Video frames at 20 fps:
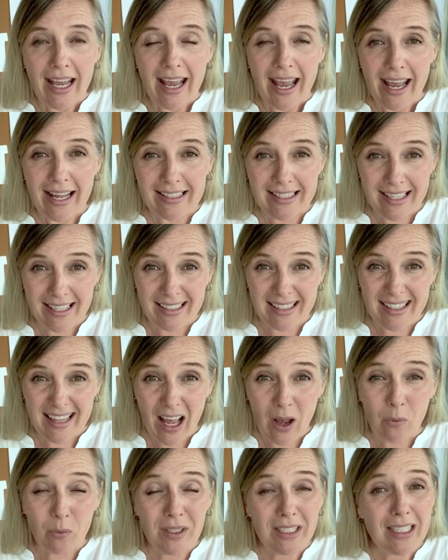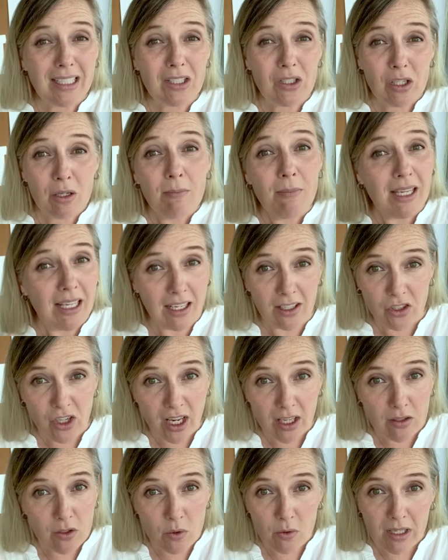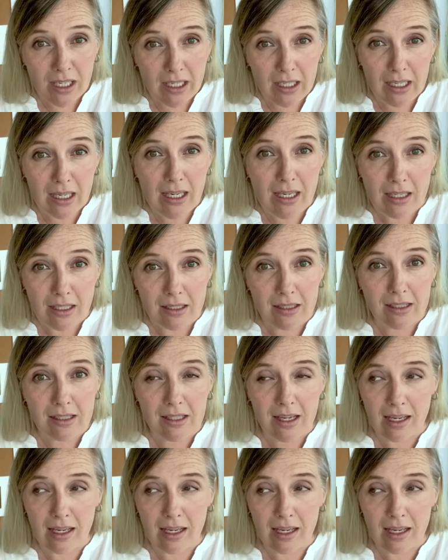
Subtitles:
It says that we need to meet a child's unique needs.